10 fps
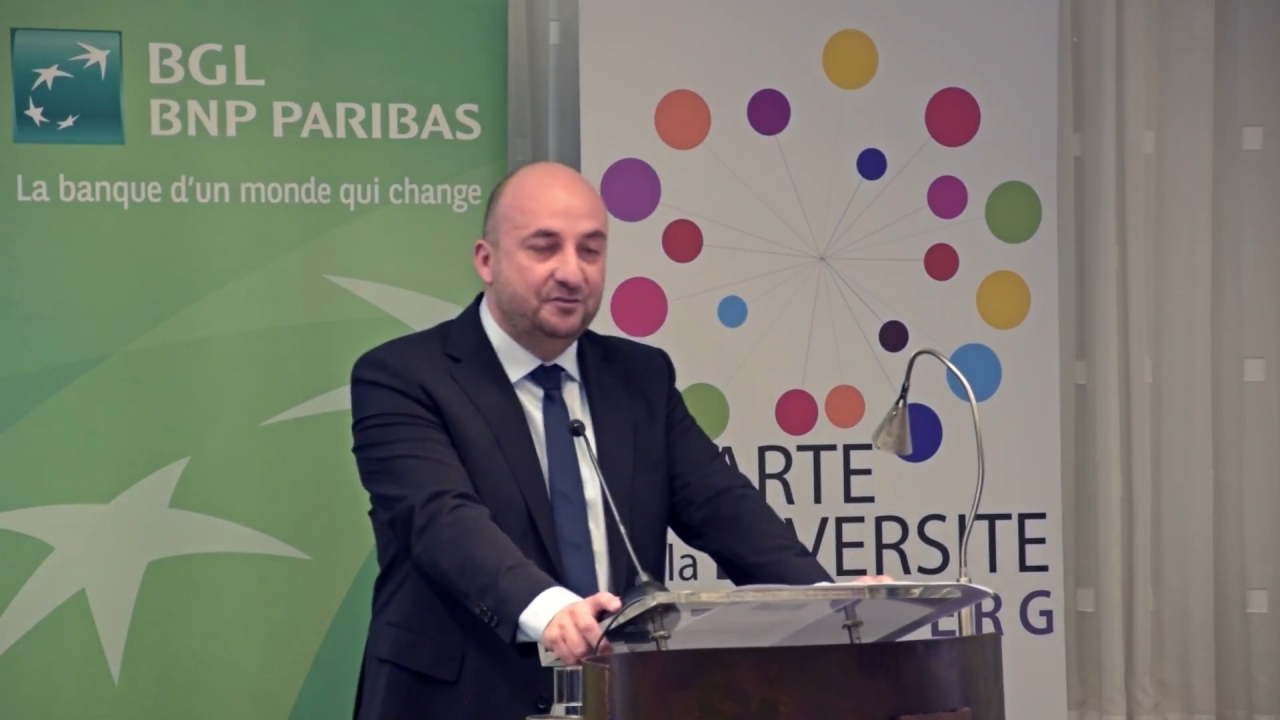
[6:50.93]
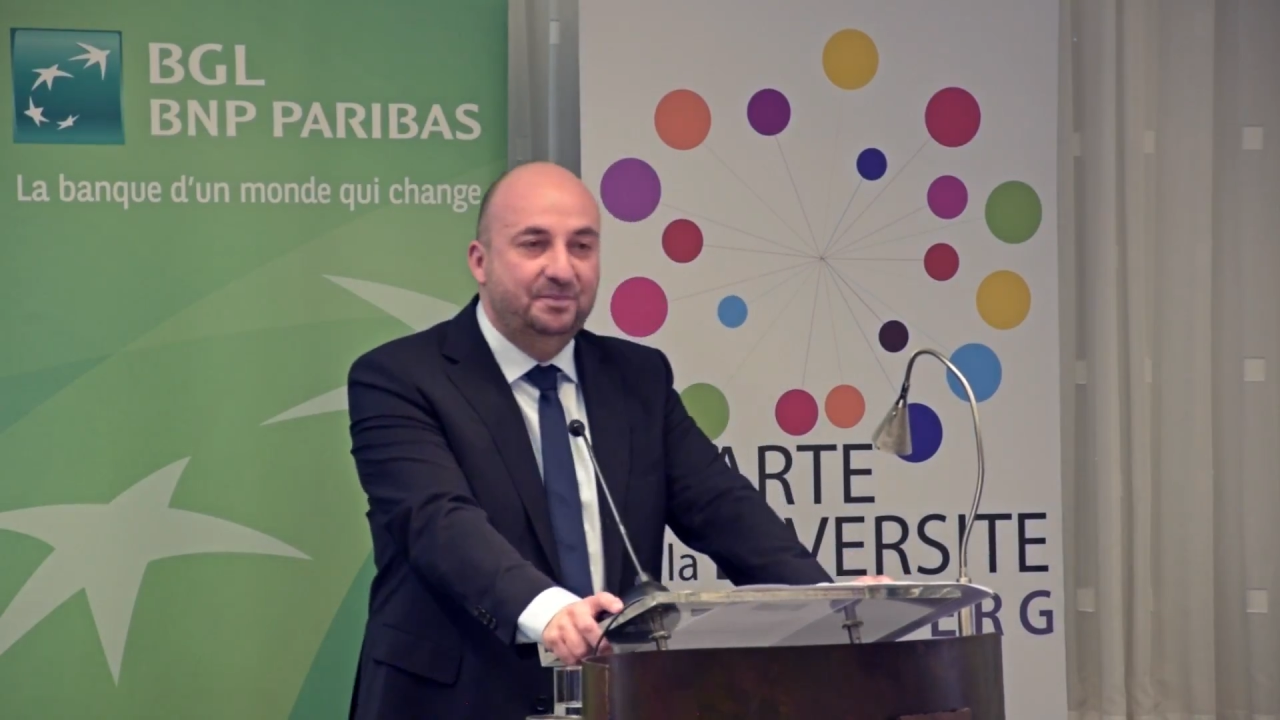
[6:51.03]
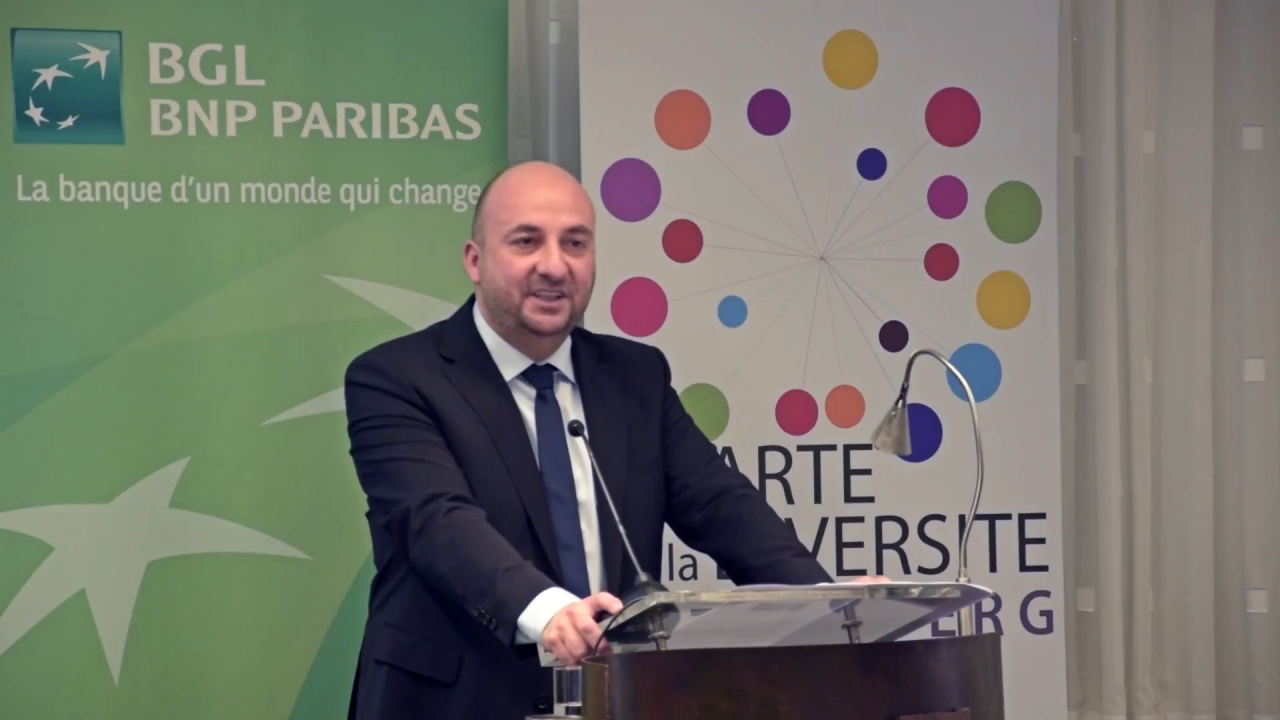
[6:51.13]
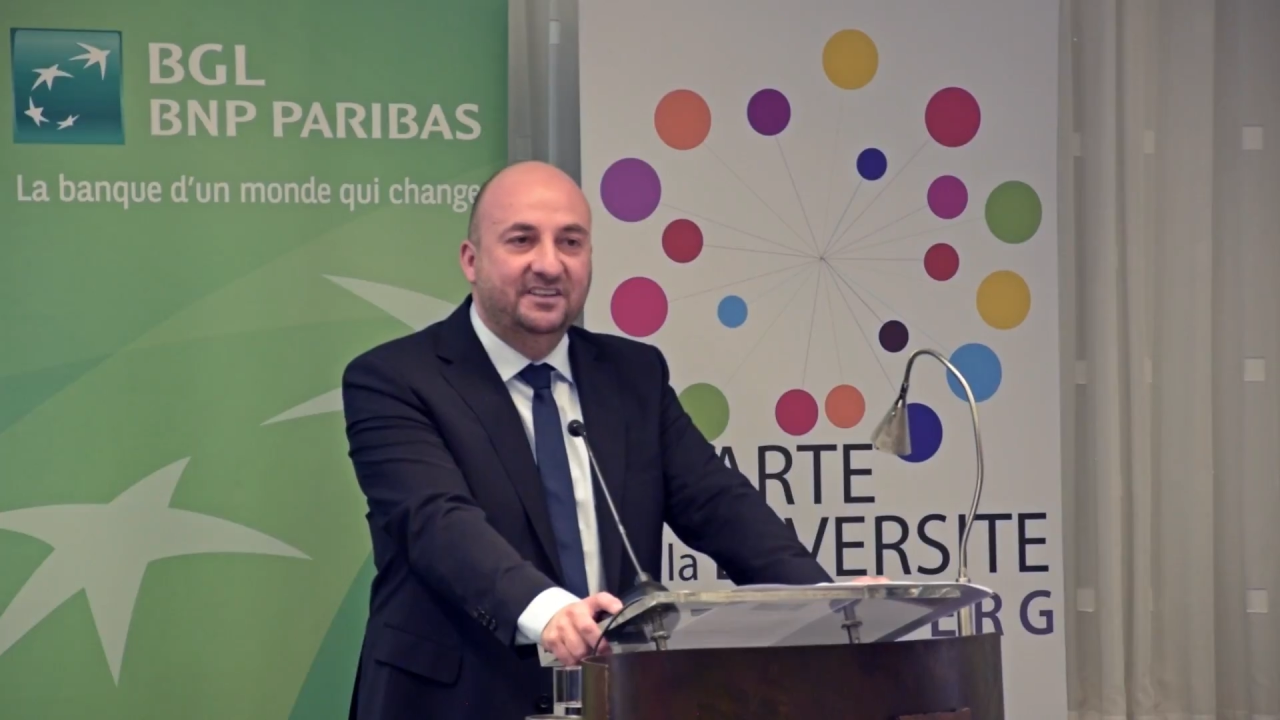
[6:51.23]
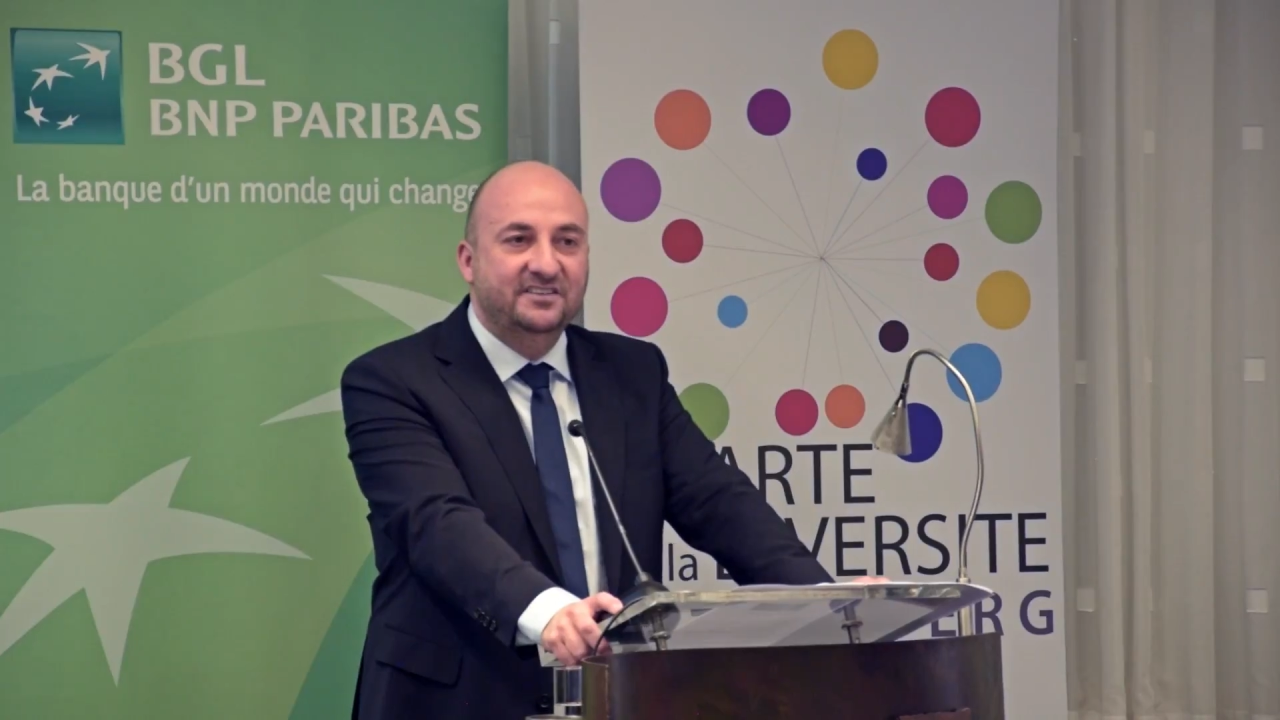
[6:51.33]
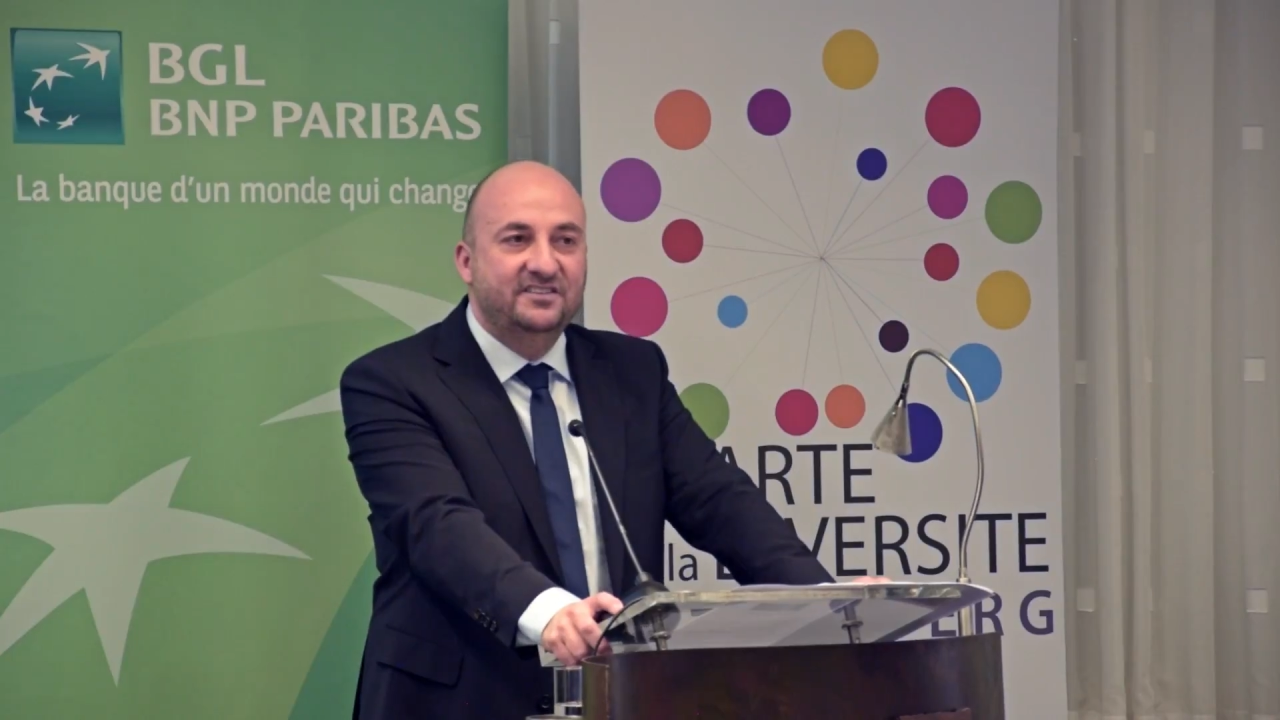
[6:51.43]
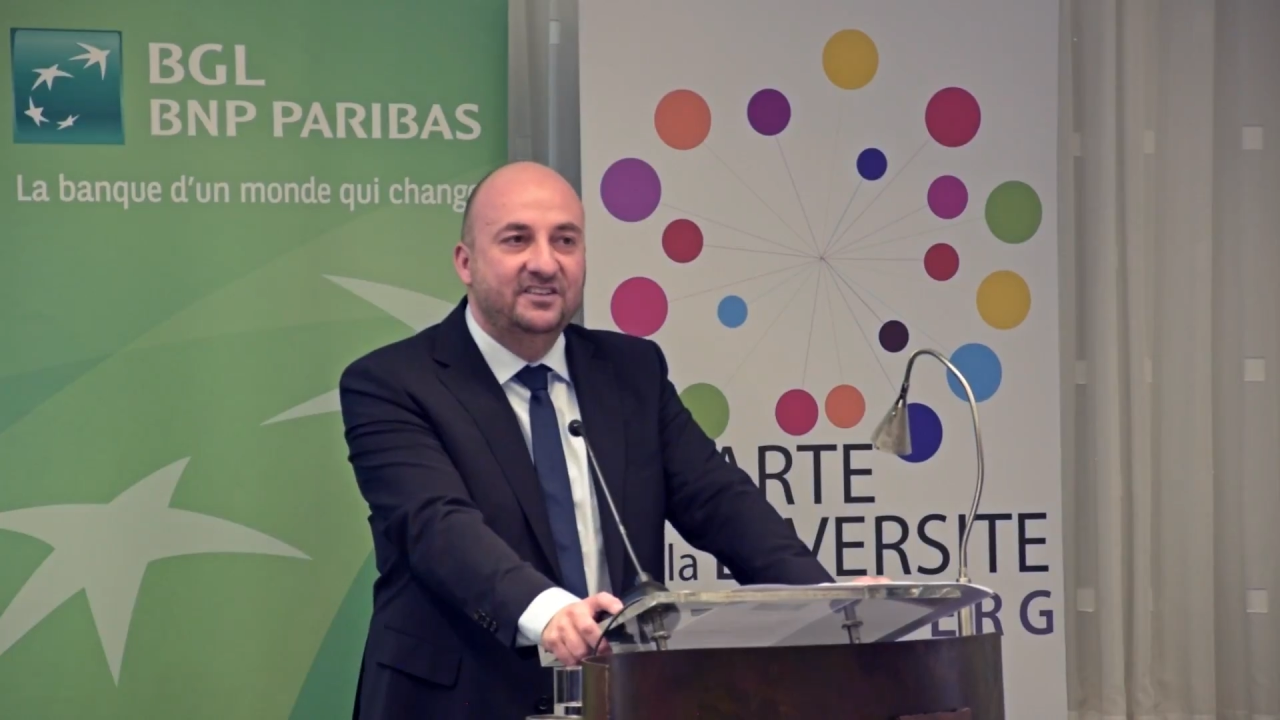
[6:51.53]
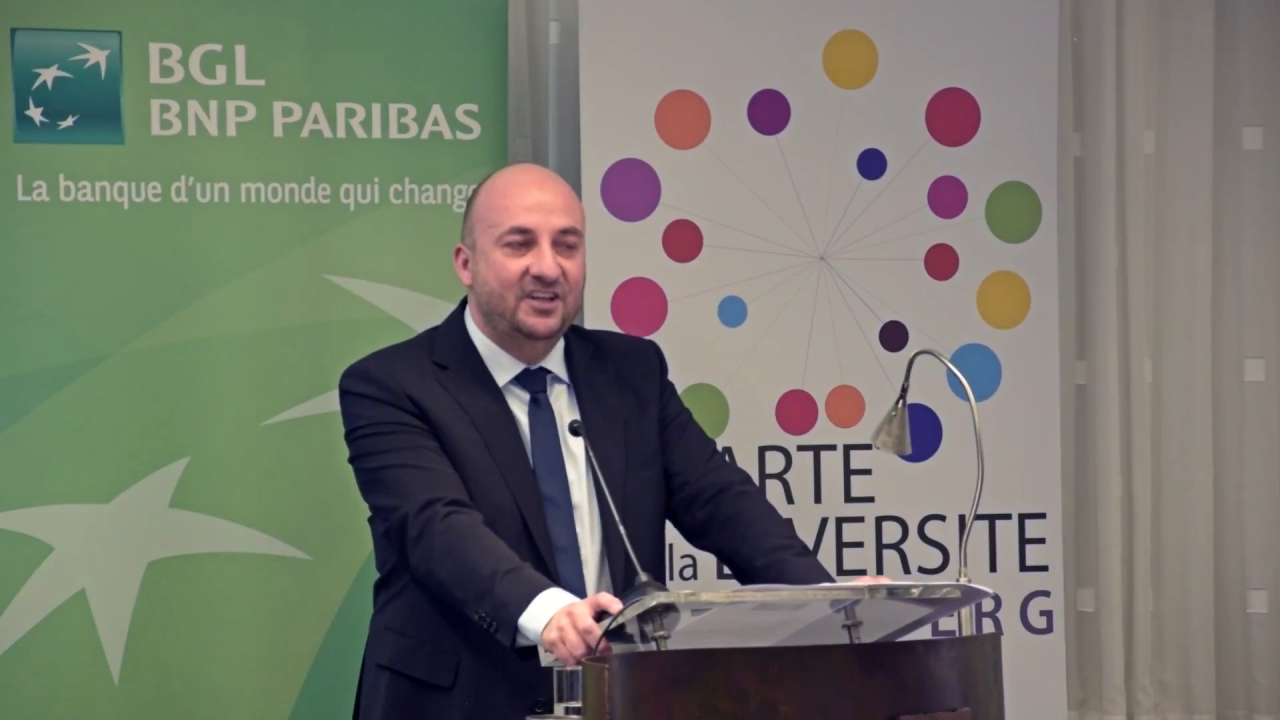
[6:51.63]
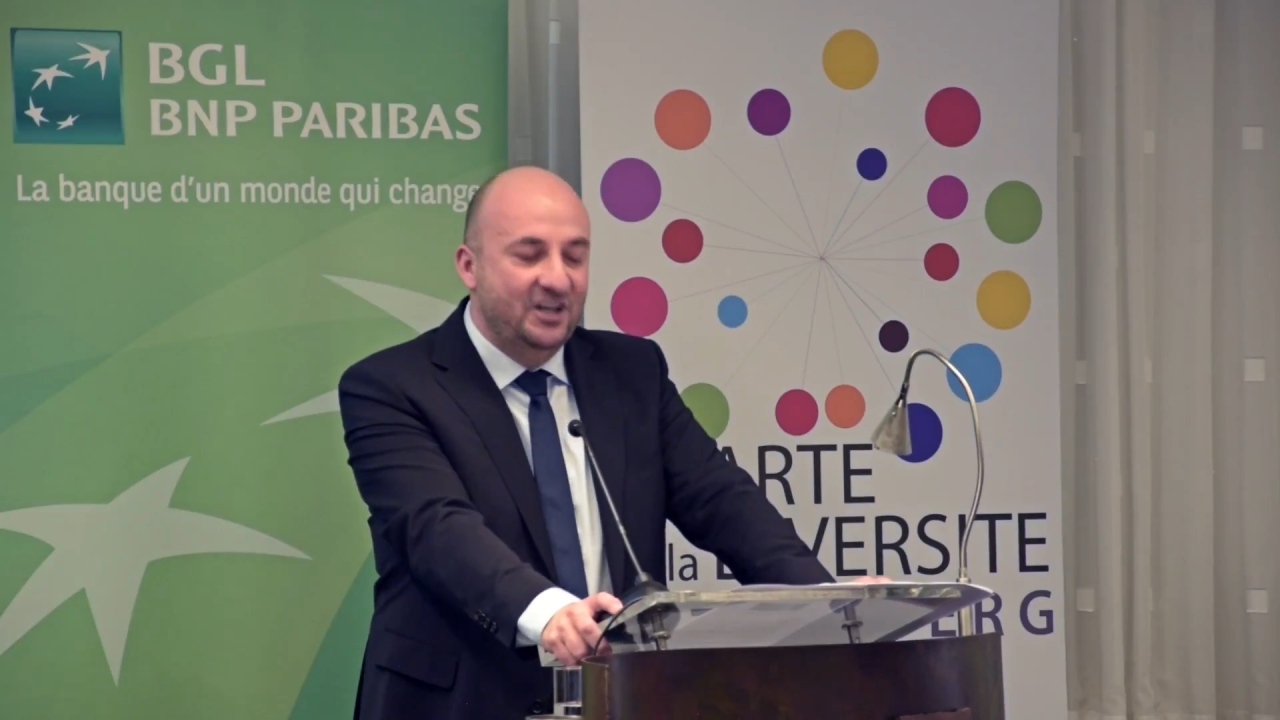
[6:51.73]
speakers